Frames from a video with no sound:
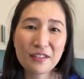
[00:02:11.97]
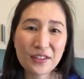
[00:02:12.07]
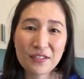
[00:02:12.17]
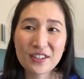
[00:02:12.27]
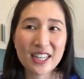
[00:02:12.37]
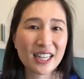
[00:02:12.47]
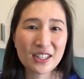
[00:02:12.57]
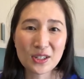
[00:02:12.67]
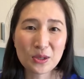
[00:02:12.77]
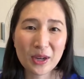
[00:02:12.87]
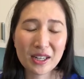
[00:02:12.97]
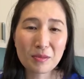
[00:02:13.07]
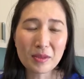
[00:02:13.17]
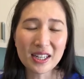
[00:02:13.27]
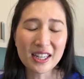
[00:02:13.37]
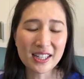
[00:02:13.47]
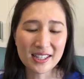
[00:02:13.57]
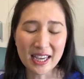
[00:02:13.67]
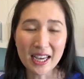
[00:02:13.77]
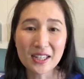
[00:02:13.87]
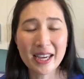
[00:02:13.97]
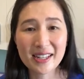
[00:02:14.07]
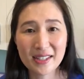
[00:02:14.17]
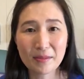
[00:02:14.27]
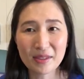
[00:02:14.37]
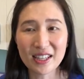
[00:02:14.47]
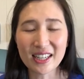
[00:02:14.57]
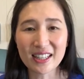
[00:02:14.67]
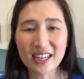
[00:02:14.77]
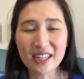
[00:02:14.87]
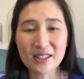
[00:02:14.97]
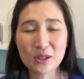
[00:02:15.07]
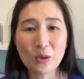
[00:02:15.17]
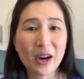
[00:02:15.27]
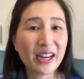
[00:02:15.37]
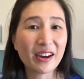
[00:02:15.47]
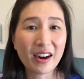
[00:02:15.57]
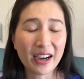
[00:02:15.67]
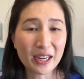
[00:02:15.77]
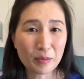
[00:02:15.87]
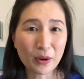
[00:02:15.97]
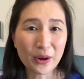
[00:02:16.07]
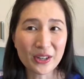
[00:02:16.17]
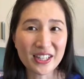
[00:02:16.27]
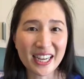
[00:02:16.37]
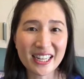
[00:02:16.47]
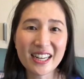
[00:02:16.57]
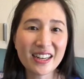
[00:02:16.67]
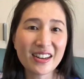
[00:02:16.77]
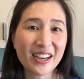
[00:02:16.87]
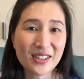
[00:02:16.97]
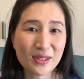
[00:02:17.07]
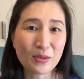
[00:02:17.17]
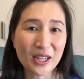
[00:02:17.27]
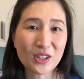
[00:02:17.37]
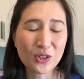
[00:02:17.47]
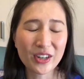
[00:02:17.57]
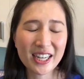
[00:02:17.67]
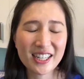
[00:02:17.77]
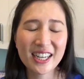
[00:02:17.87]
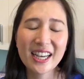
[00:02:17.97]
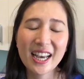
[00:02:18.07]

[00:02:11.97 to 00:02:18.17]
15 to 20 minutes to make something that is quite high in protein and a nice sweet treat,